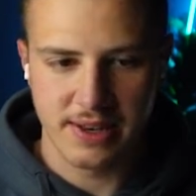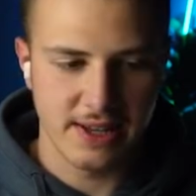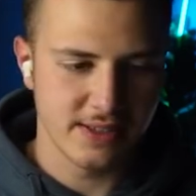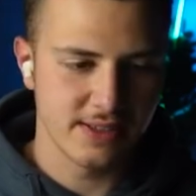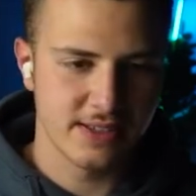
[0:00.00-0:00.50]

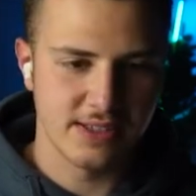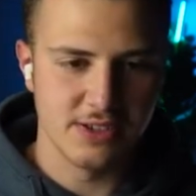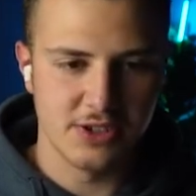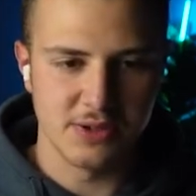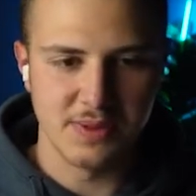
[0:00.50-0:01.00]
light. This
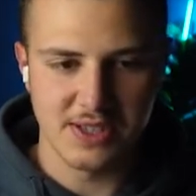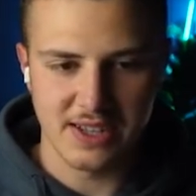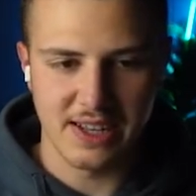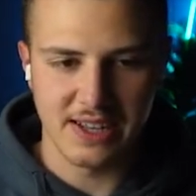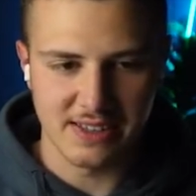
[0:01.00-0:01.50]
is just me
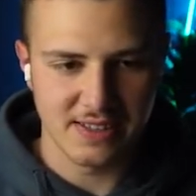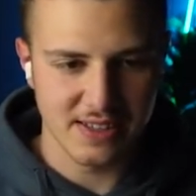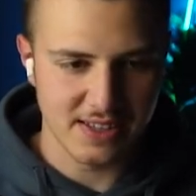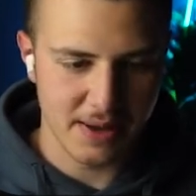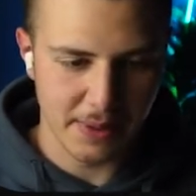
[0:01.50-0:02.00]
stylizing
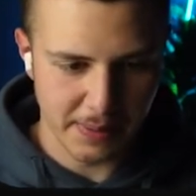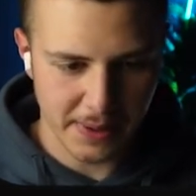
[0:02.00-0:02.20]
things a bit